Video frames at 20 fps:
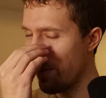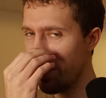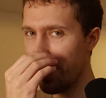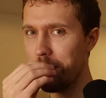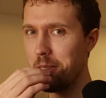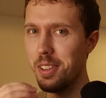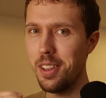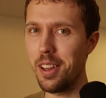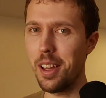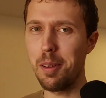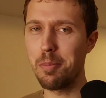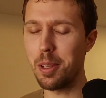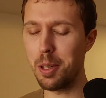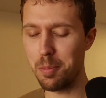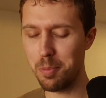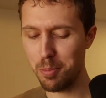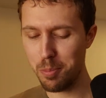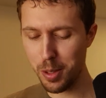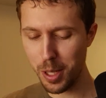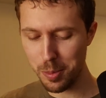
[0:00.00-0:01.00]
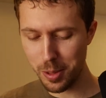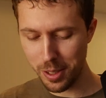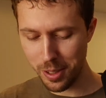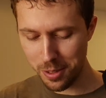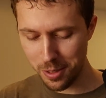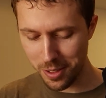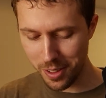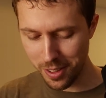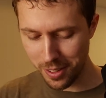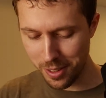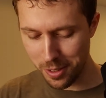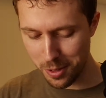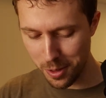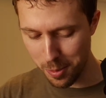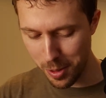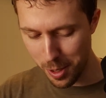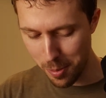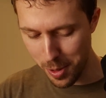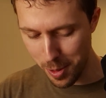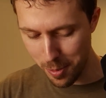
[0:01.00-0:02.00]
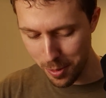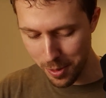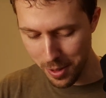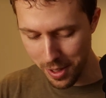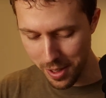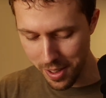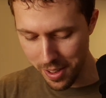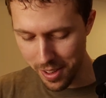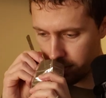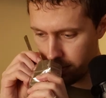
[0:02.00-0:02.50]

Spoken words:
I'm probably not selling this to many people.